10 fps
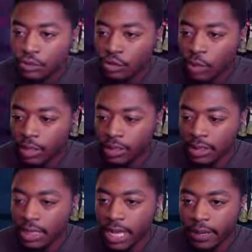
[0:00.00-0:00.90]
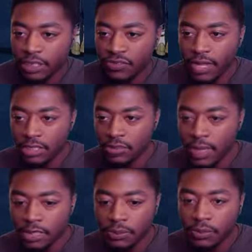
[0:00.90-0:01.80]
Try and take this guy out as fast as
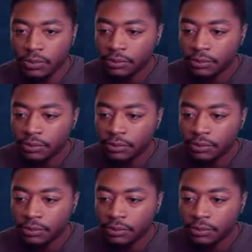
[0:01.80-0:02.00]
possible.